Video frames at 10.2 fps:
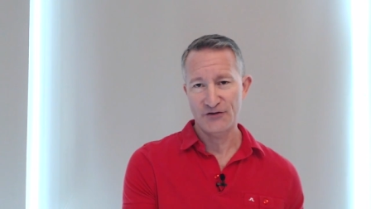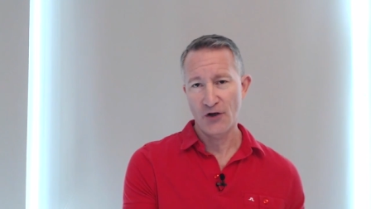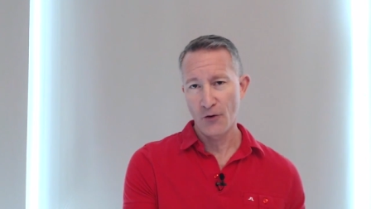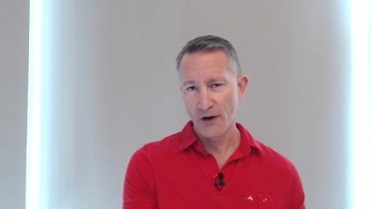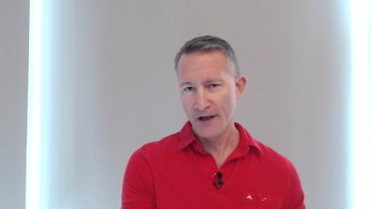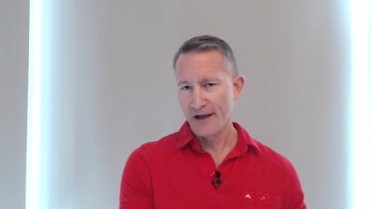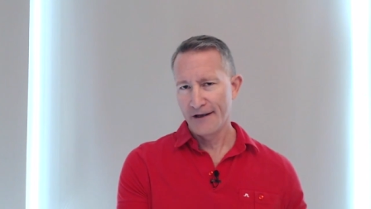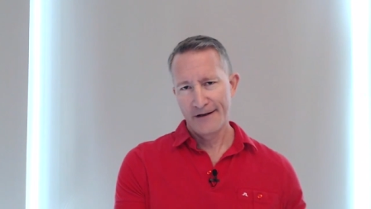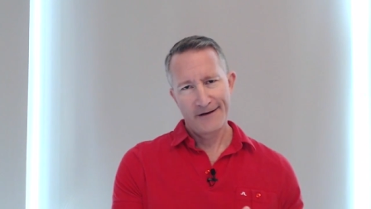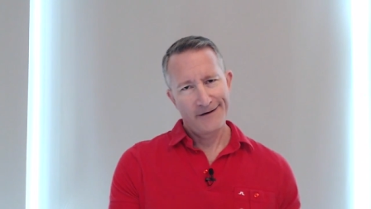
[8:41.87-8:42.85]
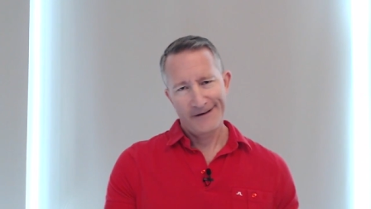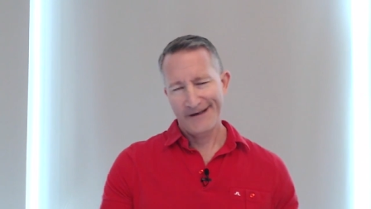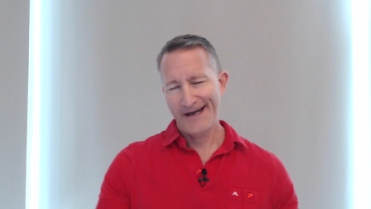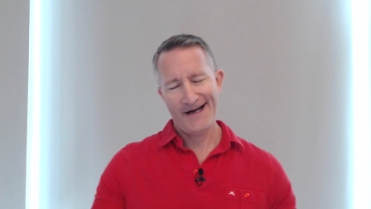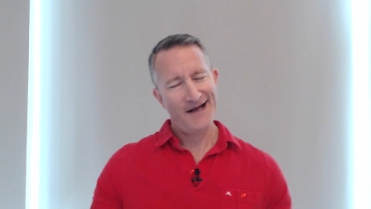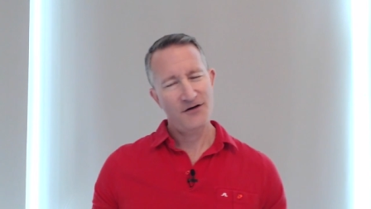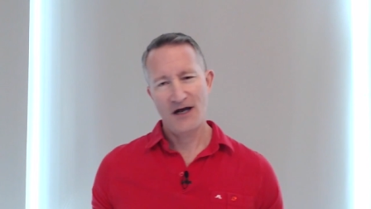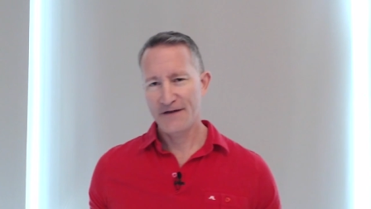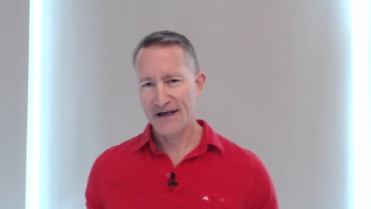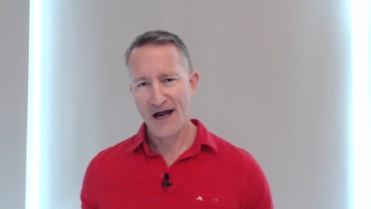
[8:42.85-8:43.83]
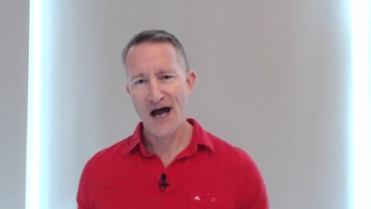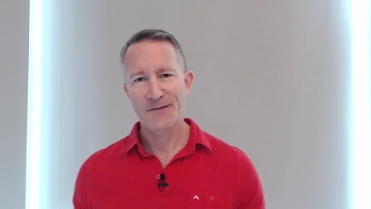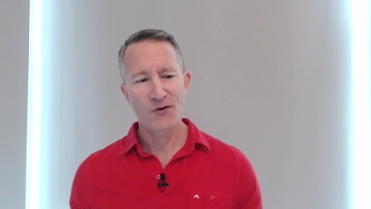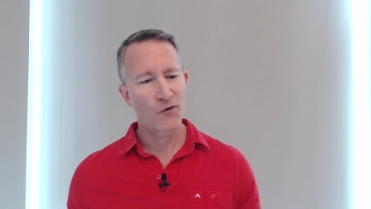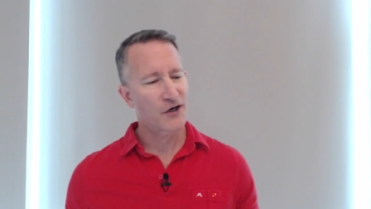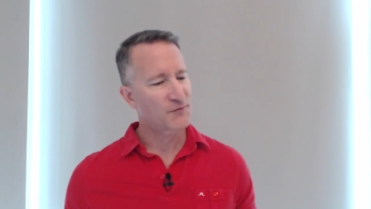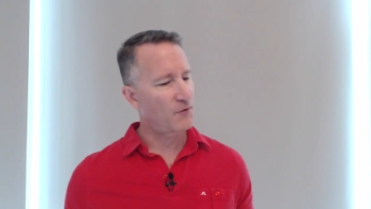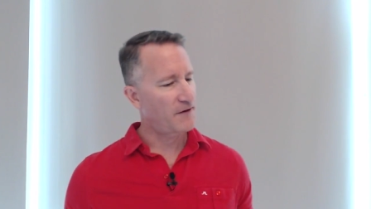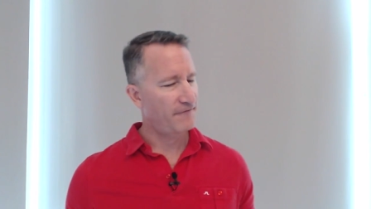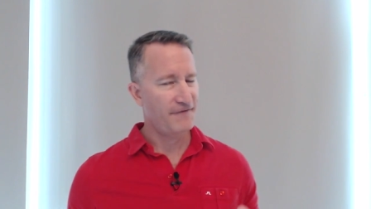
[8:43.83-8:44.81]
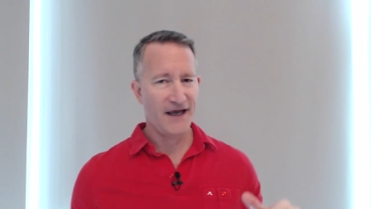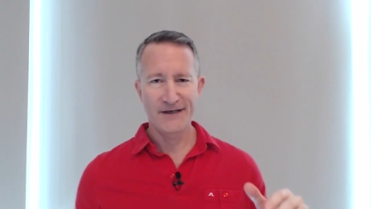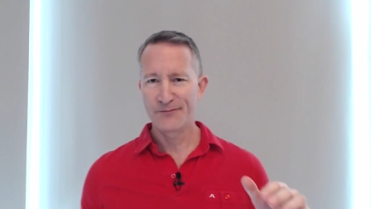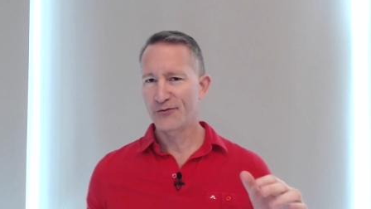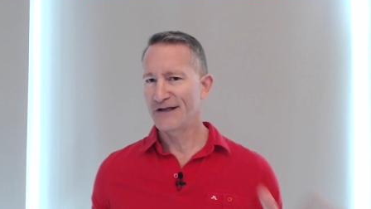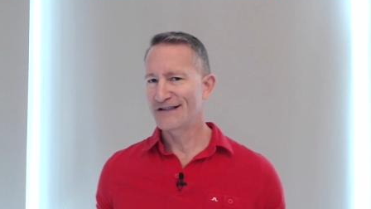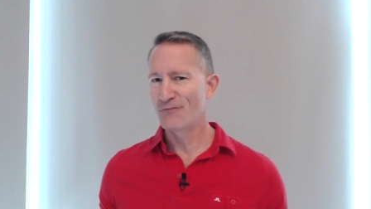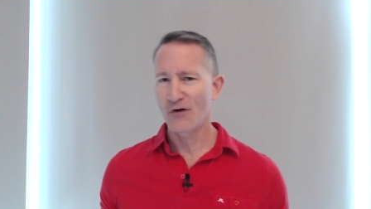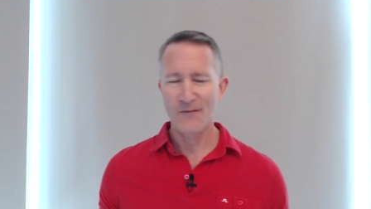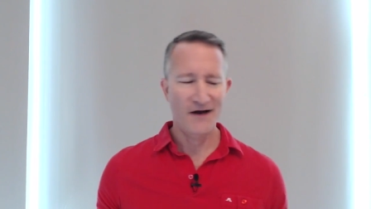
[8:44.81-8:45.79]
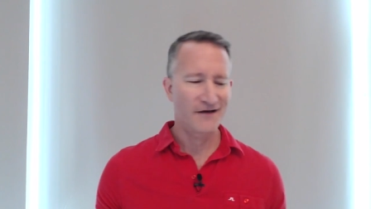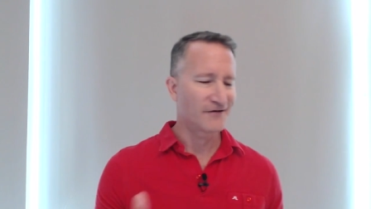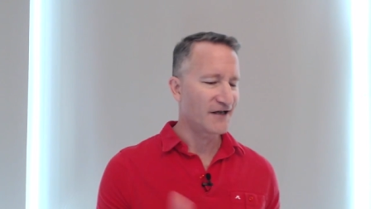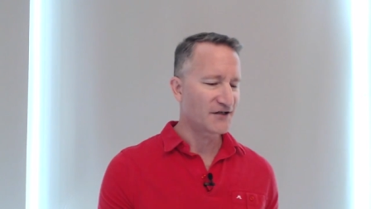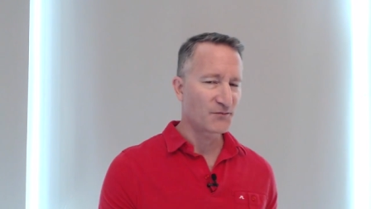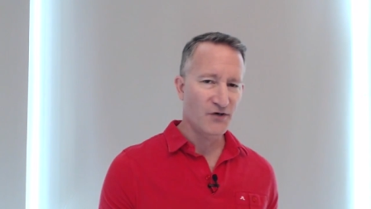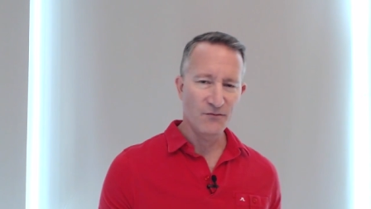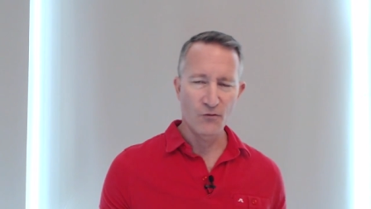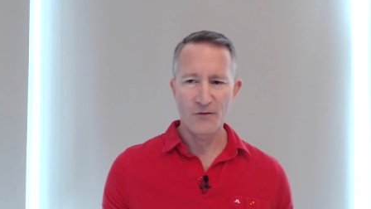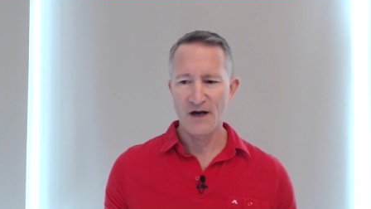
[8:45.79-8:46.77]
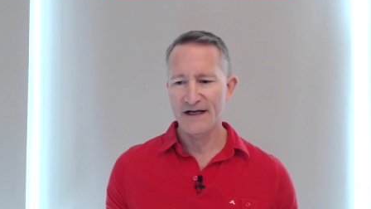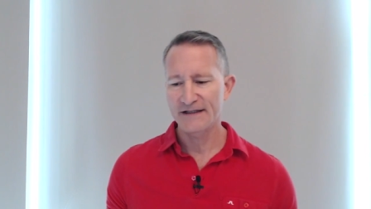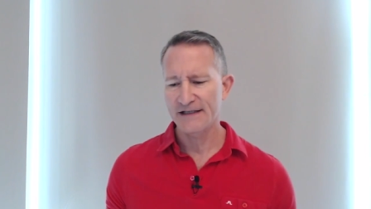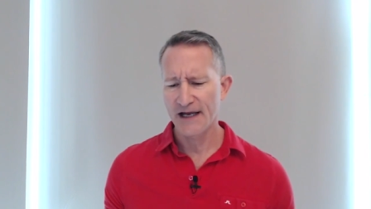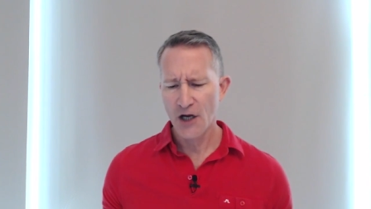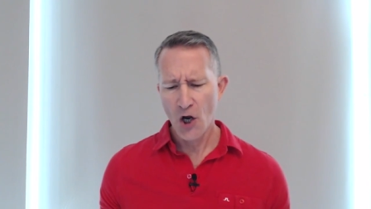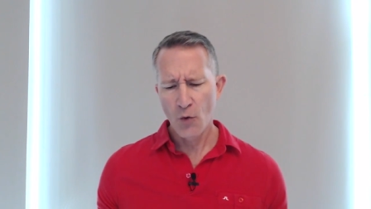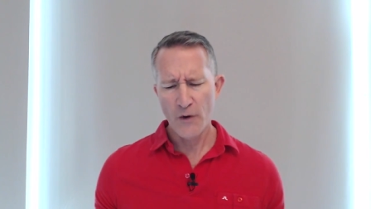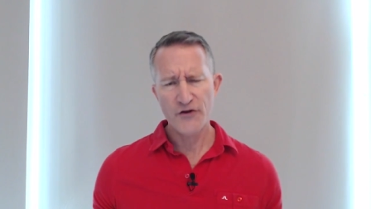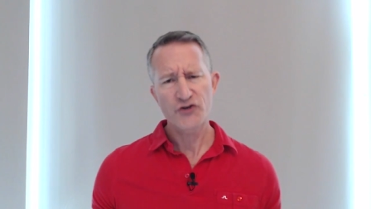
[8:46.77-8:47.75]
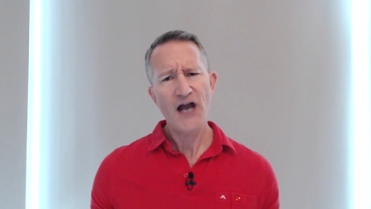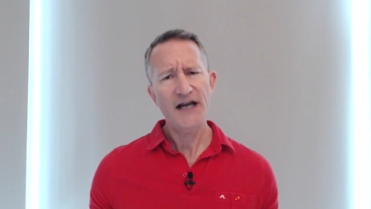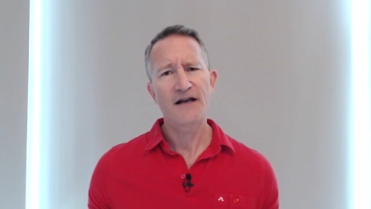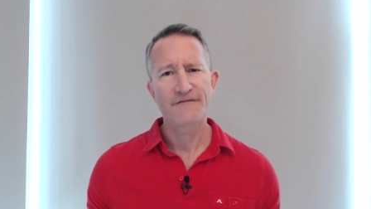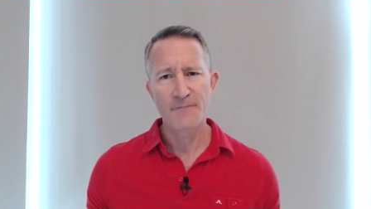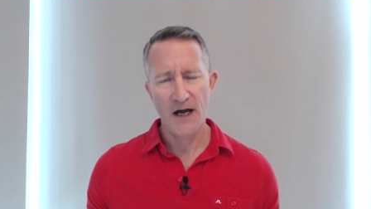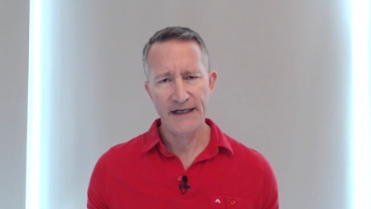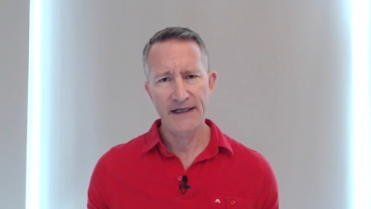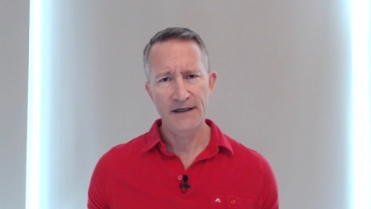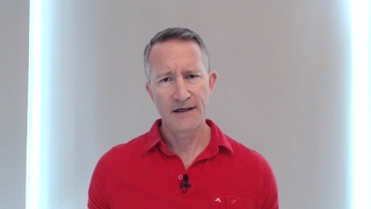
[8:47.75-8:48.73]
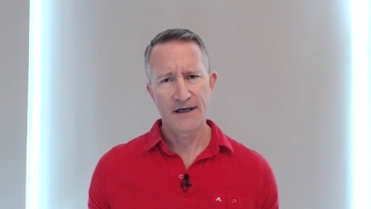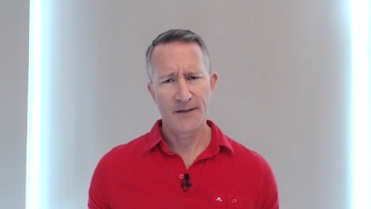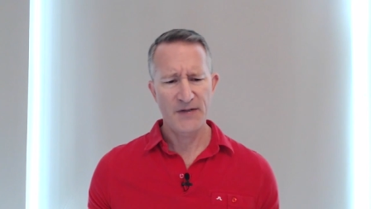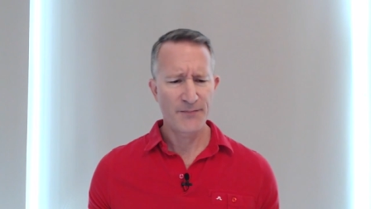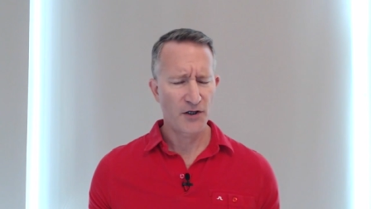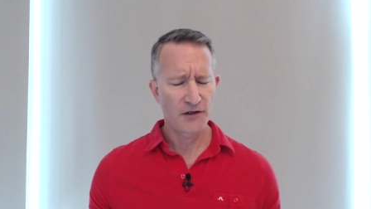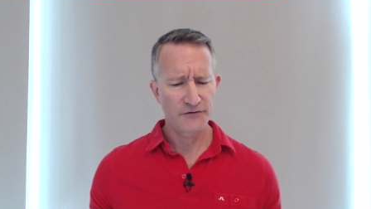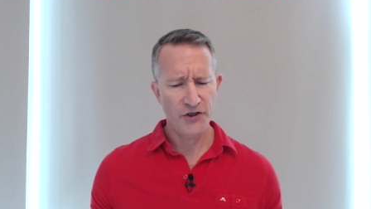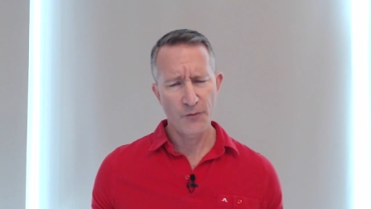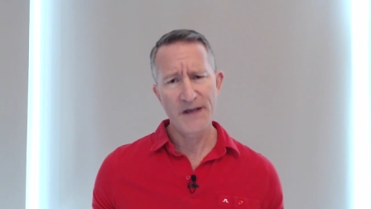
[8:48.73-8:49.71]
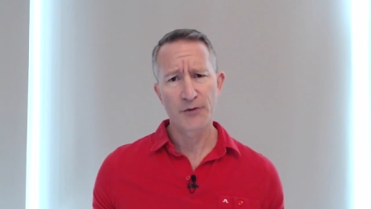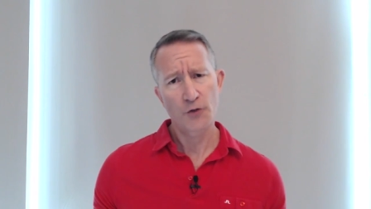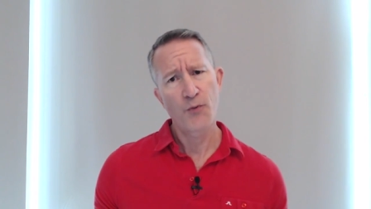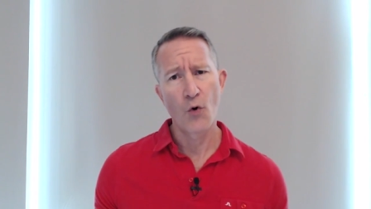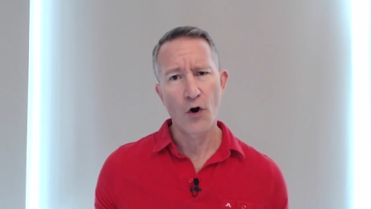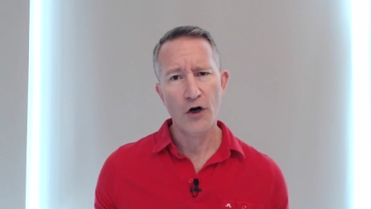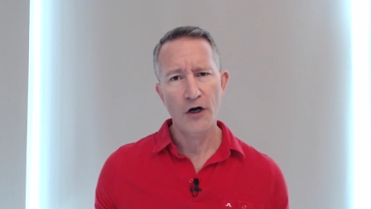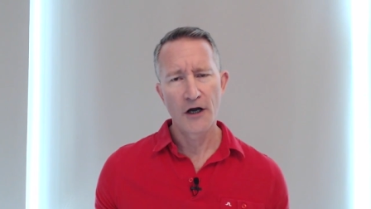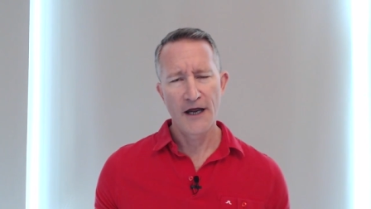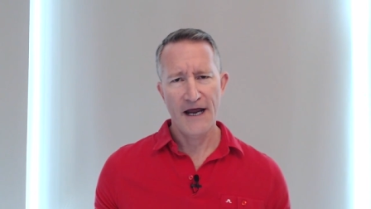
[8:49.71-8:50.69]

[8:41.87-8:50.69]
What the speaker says: So again, I don't know how the economy works, but when the Fed prints more money or doesn't print more money, it's like when there's not enough money and people are poor